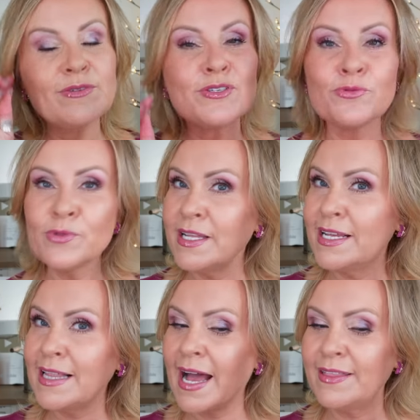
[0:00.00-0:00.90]
was really
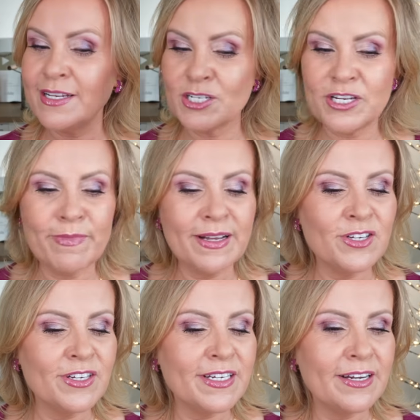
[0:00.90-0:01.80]
glad that she
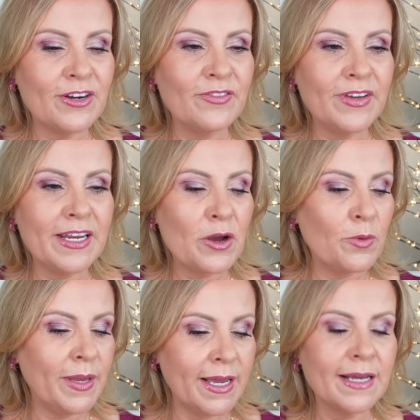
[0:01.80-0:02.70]
mentioned in her video
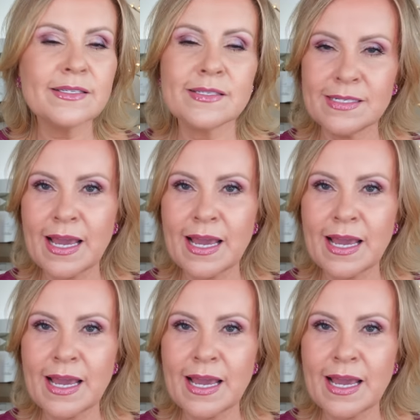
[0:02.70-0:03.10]
because